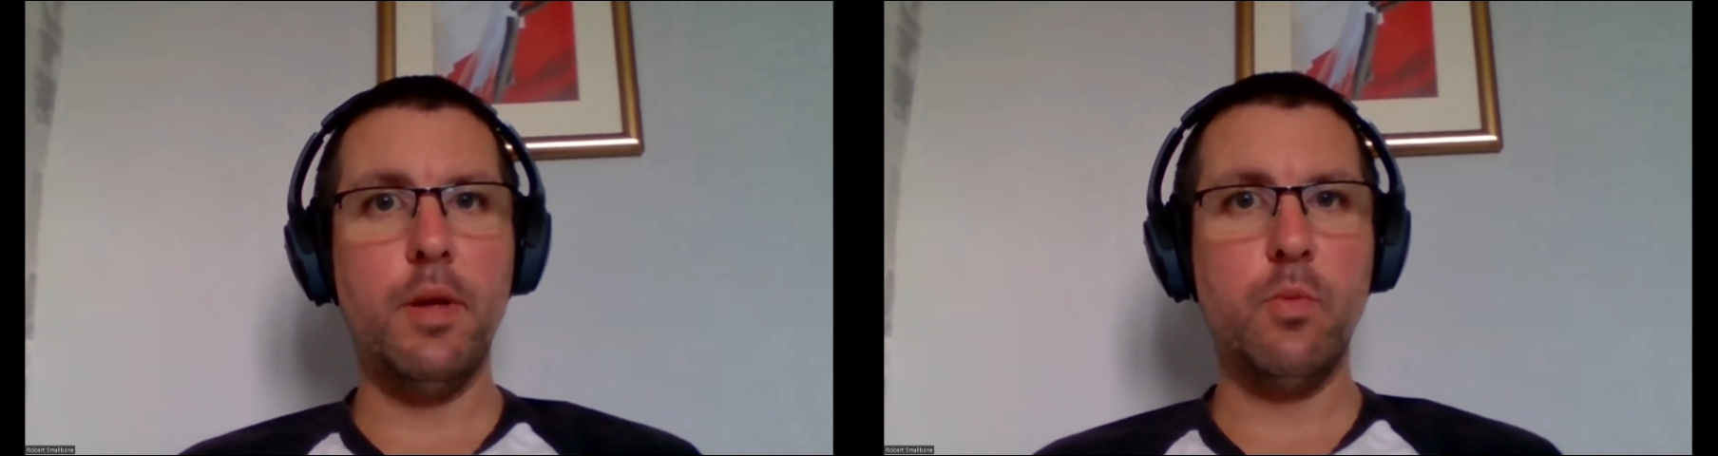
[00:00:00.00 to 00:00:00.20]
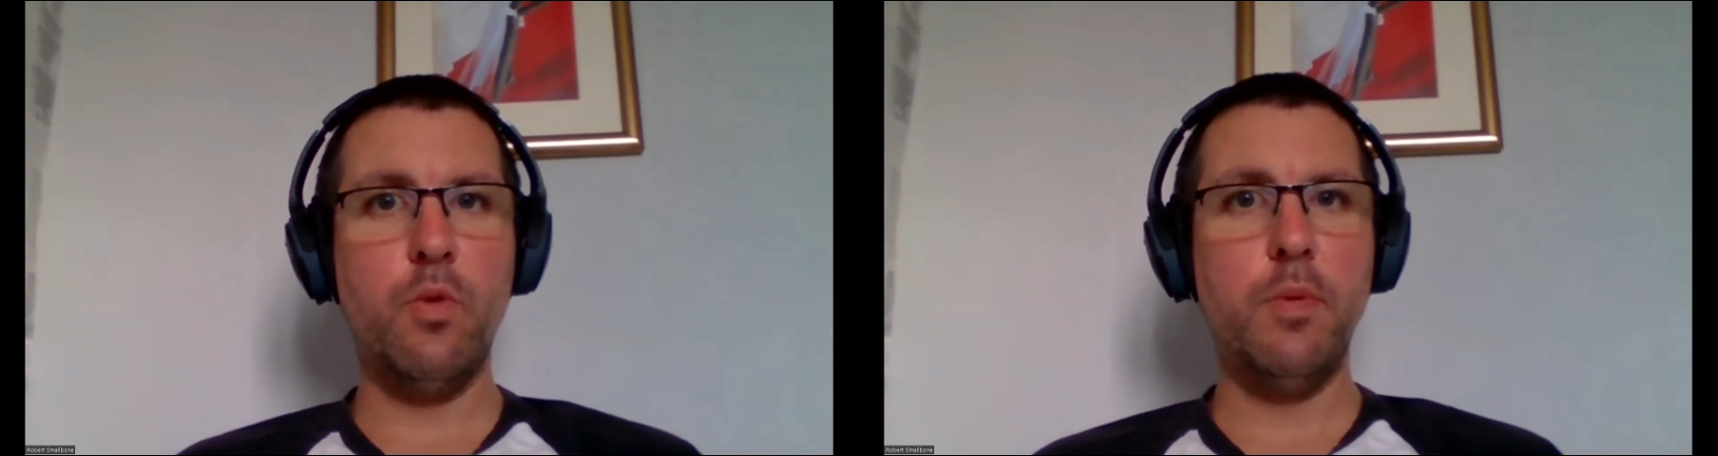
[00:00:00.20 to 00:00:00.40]

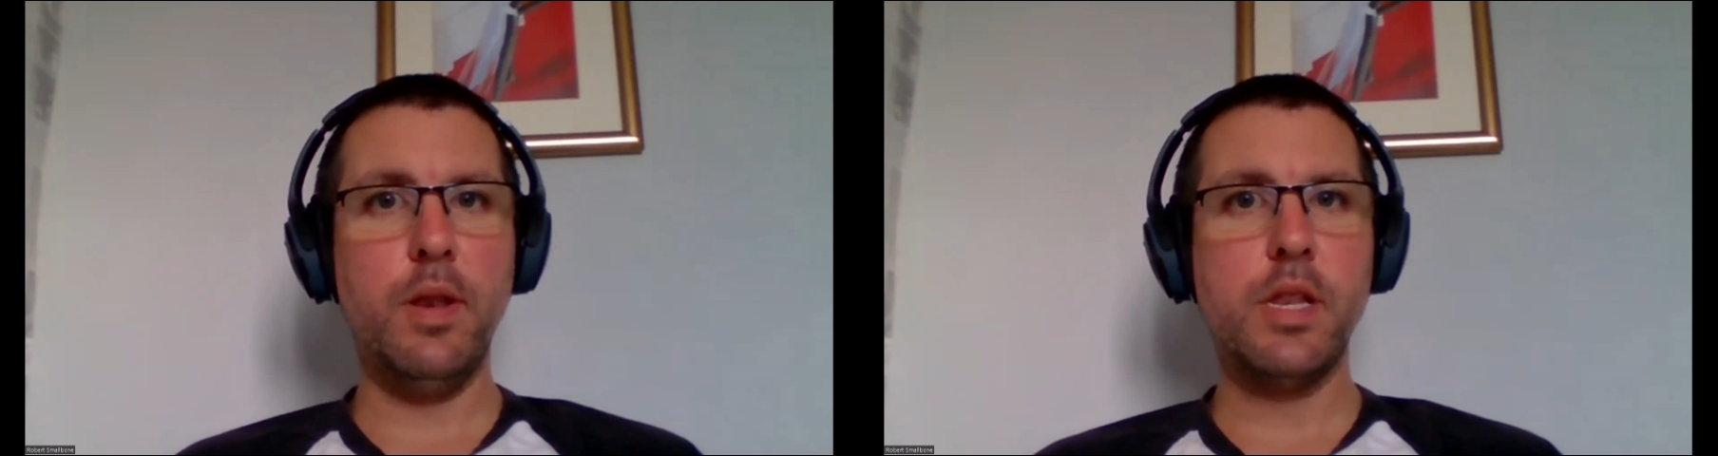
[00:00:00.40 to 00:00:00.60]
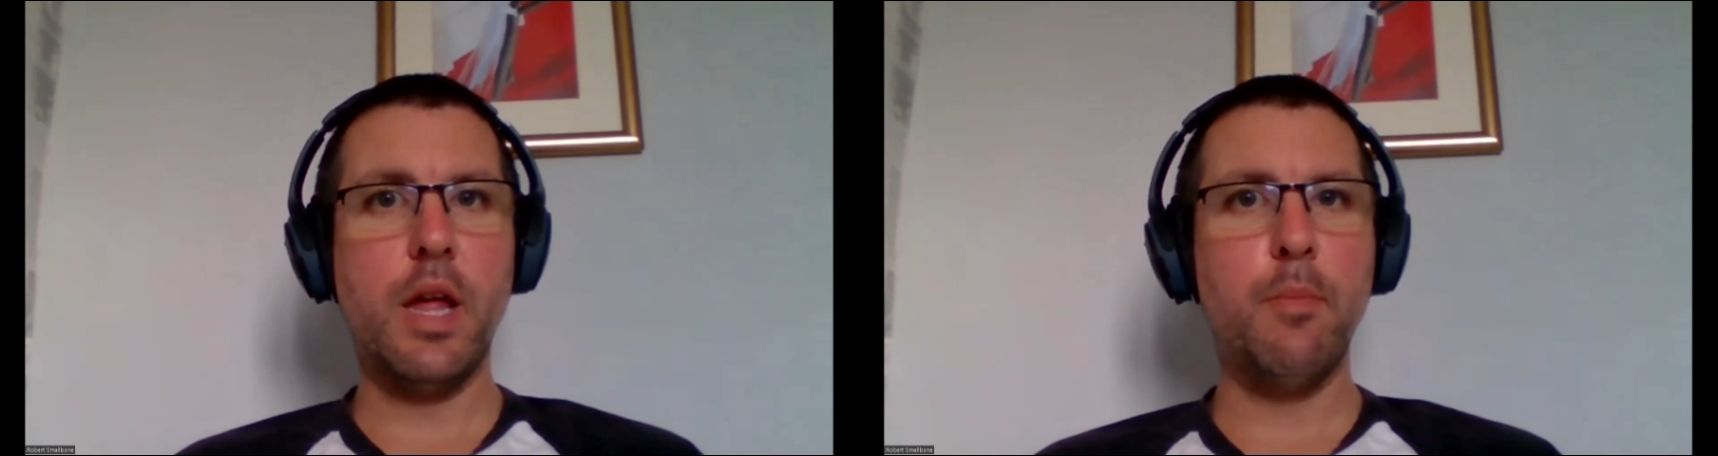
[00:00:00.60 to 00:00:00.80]
as we've
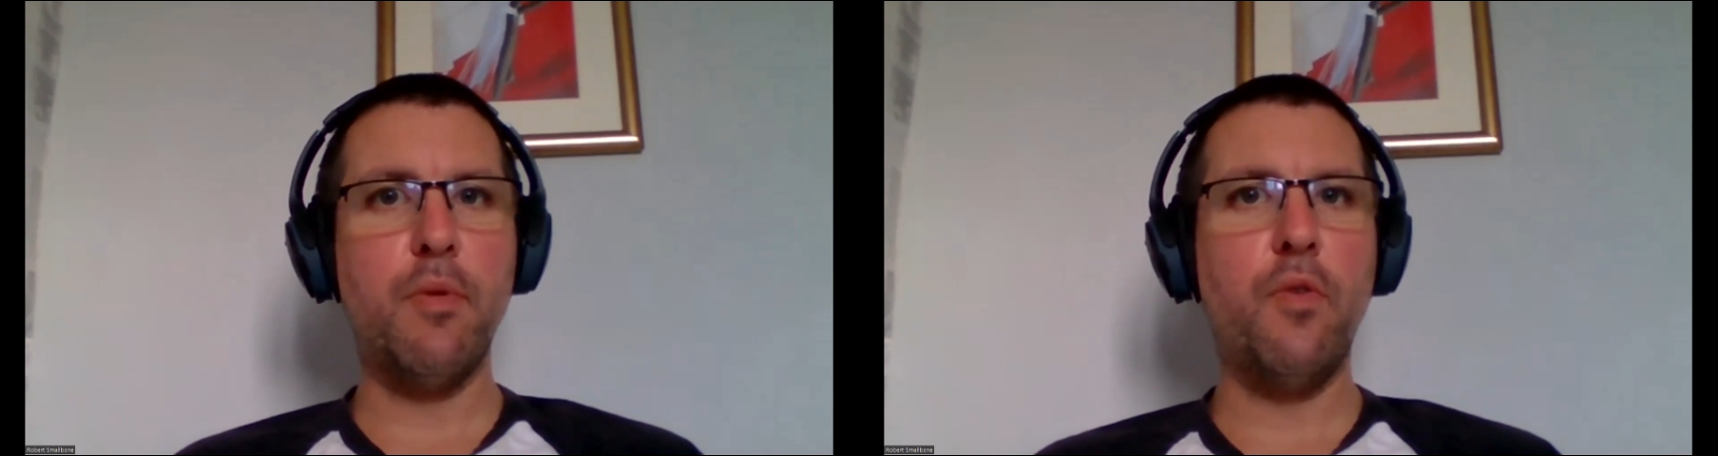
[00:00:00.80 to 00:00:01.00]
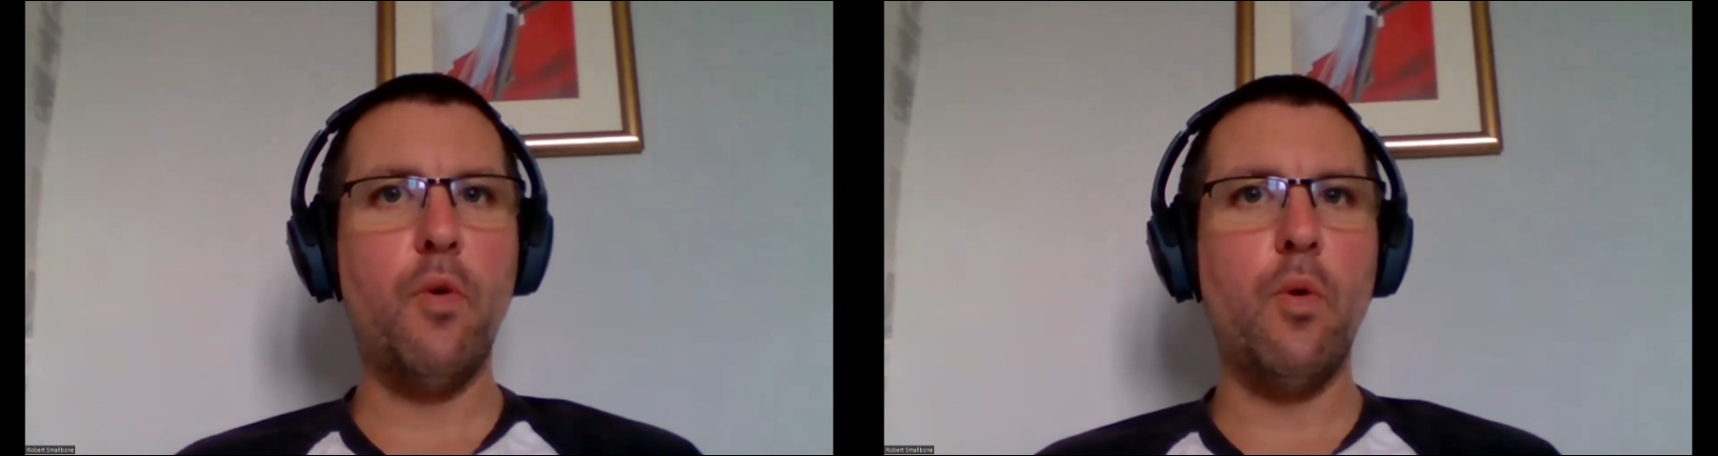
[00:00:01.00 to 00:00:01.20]
been saying
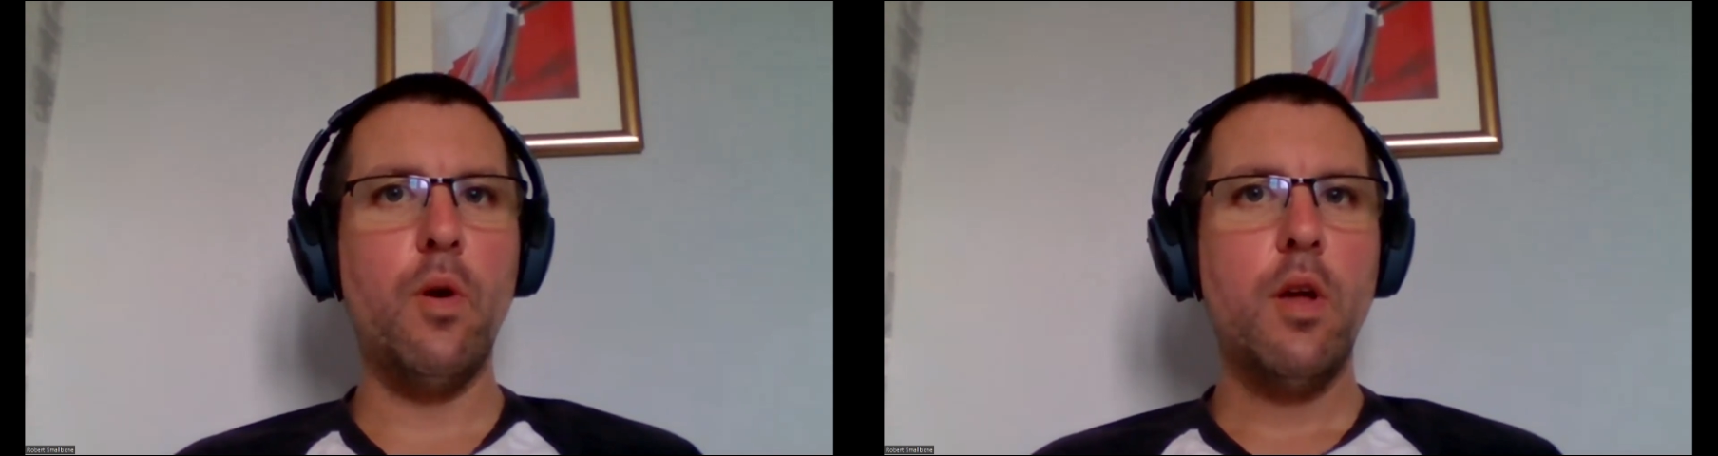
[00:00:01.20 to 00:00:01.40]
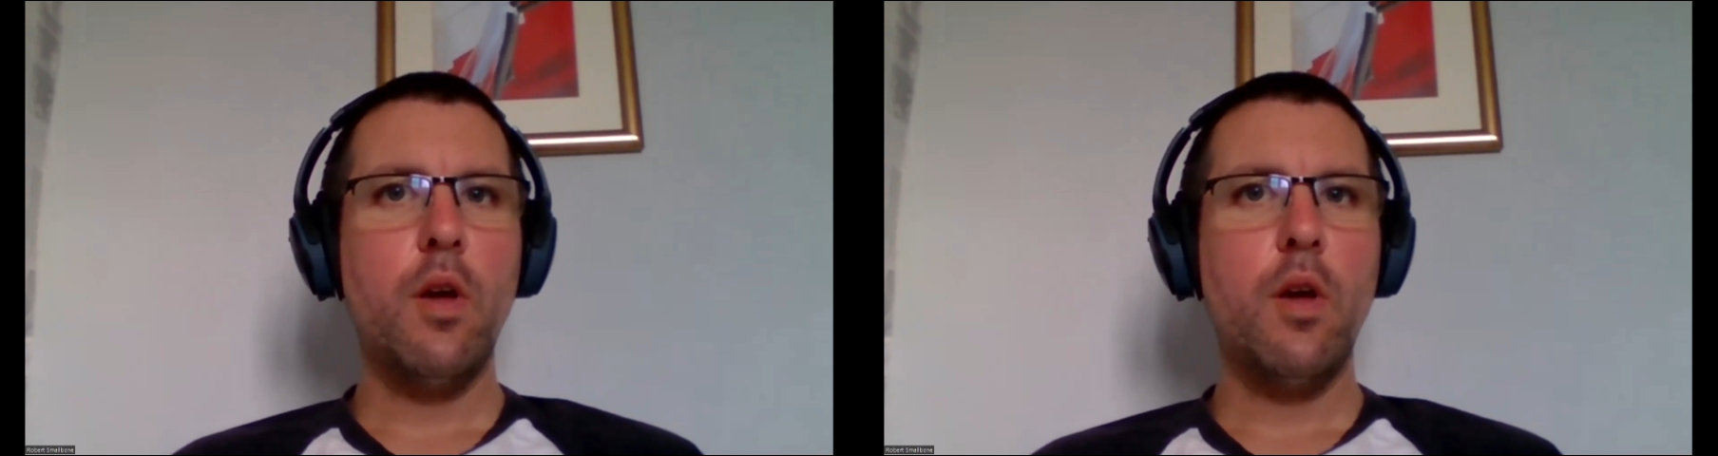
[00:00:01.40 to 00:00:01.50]
before